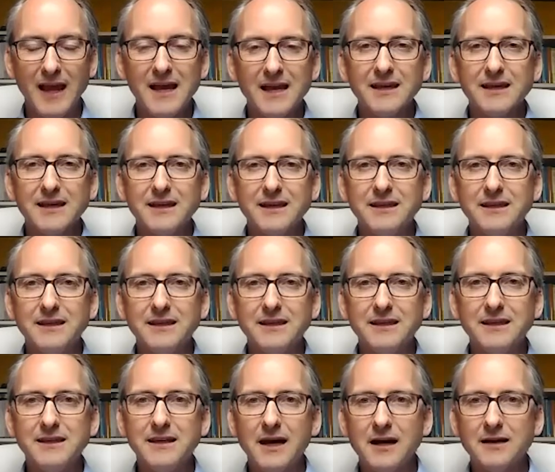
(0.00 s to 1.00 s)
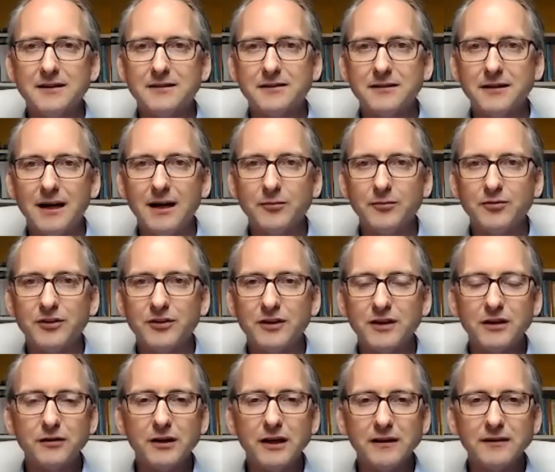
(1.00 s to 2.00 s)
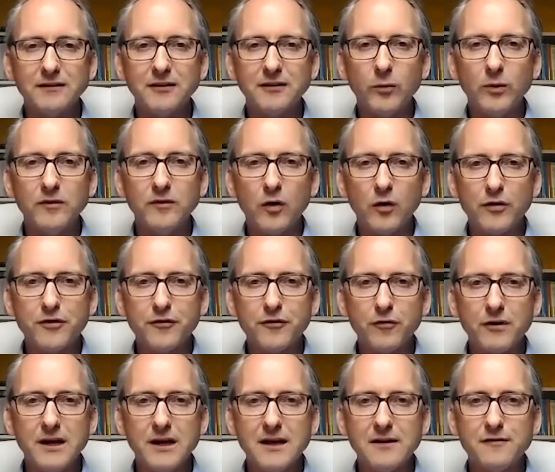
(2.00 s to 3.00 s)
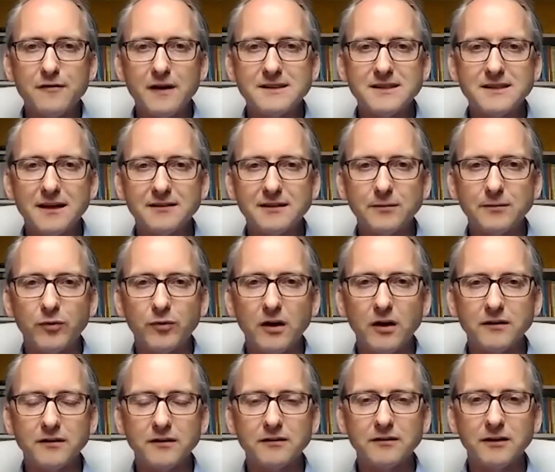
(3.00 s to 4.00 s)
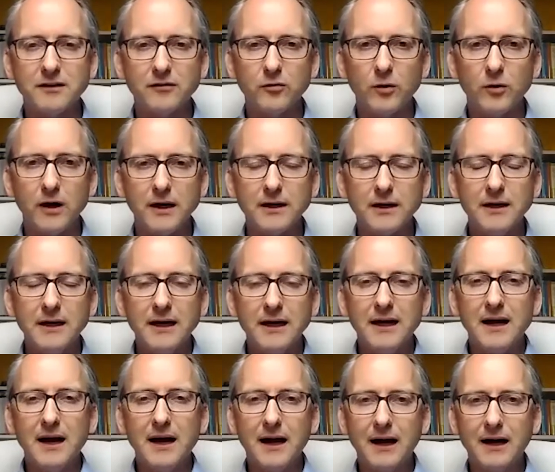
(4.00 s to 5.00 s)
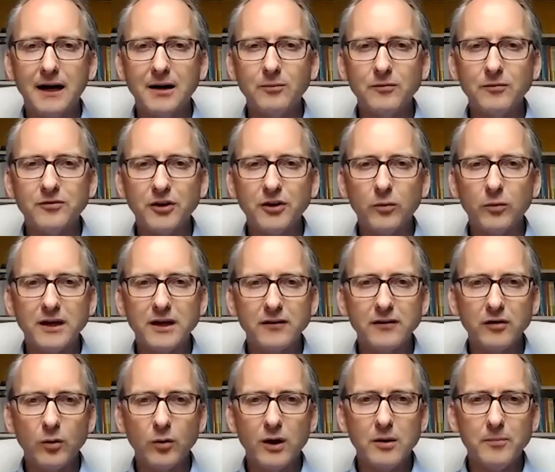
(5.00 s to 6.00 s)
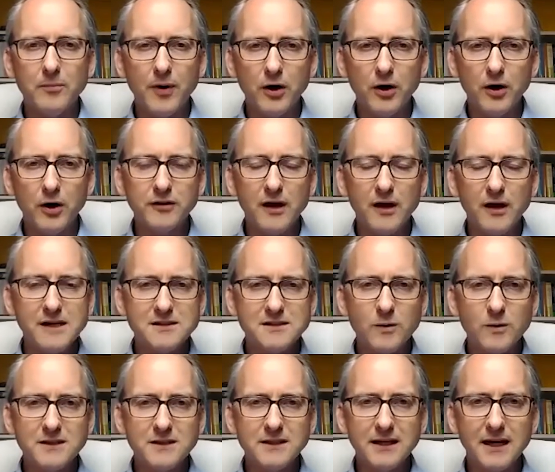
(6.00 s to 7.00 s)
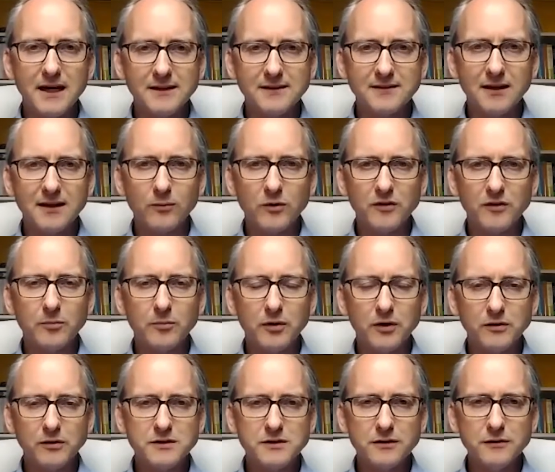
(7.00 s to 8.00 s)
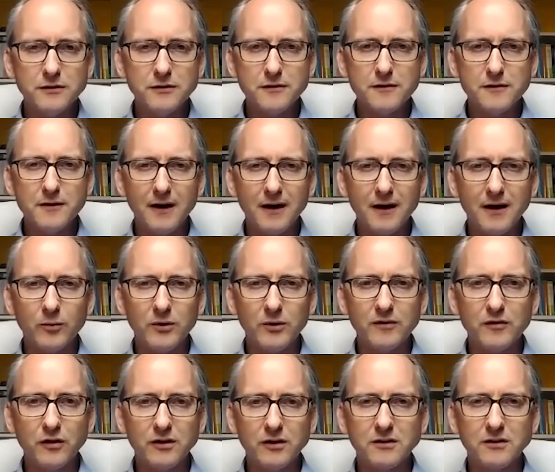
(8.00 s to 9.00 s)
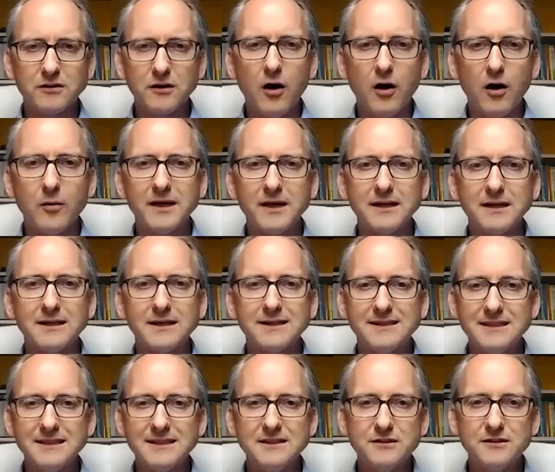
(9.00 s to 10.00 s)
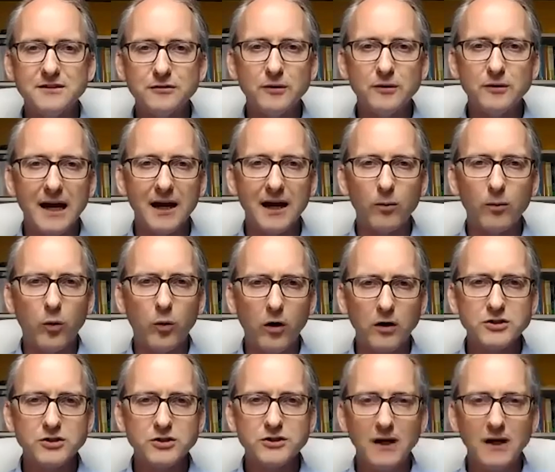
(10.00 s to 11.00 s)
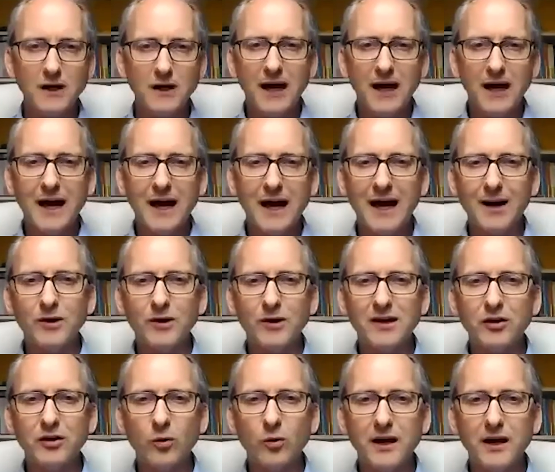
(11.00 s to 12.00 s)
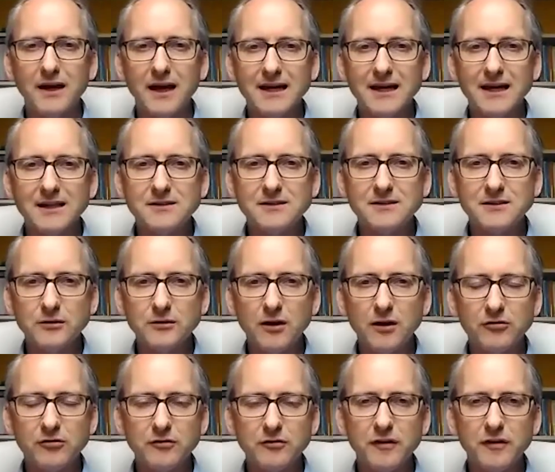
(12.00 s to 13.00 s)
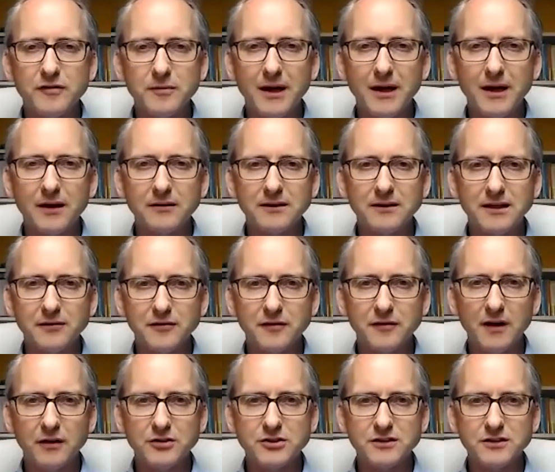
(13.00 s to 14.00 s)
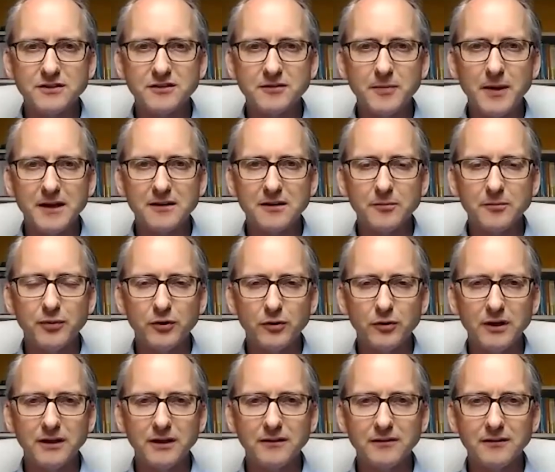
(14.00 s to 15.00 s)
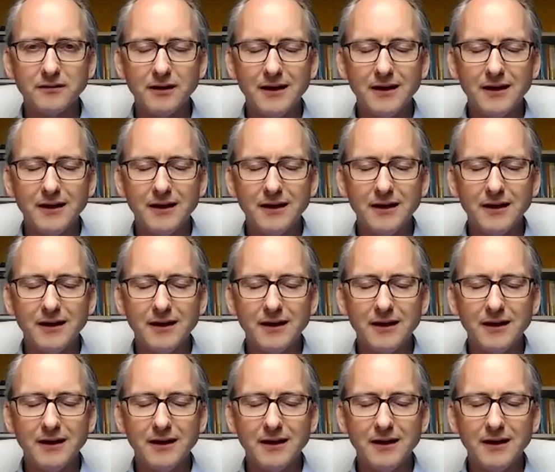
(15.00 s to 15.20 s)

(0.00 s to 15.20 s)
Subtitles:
Yes, absolutely. So we've got 3 fantastic prizes to give away. So we're giving away a Bose A20 headset with Bluetooth. We've got a Garmin D2 Air watch, and we're giving away a £250 gift voucher to spend at Pooley's.